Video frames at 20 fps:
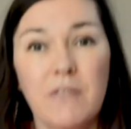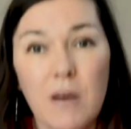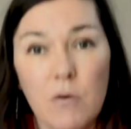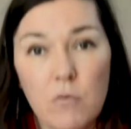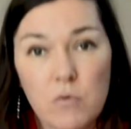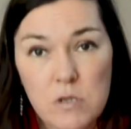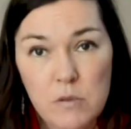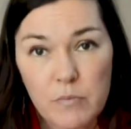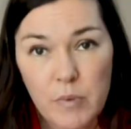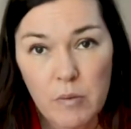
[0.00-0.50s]
that
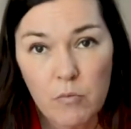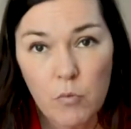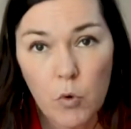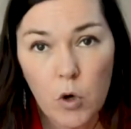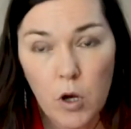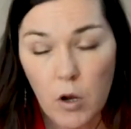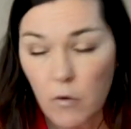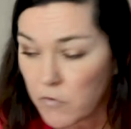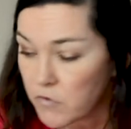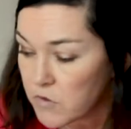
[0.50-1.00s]
was a bit more
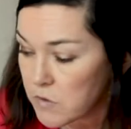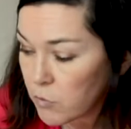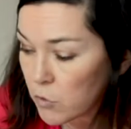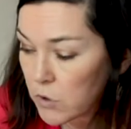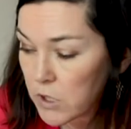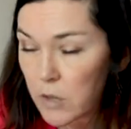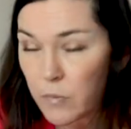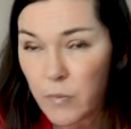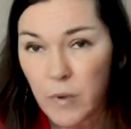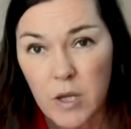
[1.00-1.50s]
comfortable,
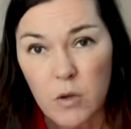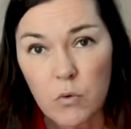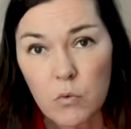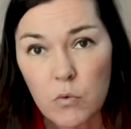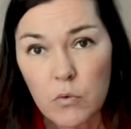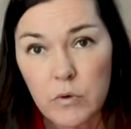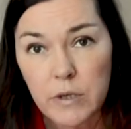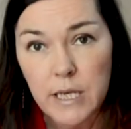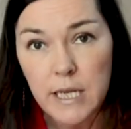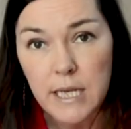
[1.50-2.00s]
keeping
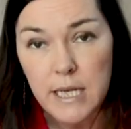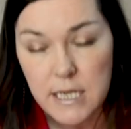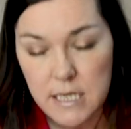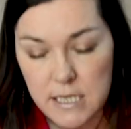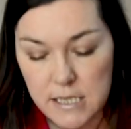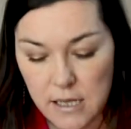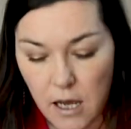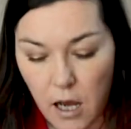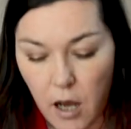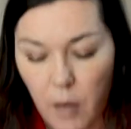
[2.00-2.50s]
your
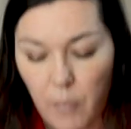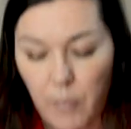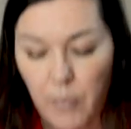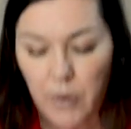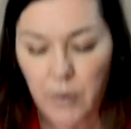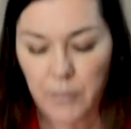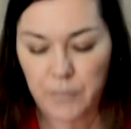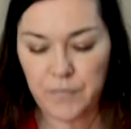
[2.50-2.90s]
knees up,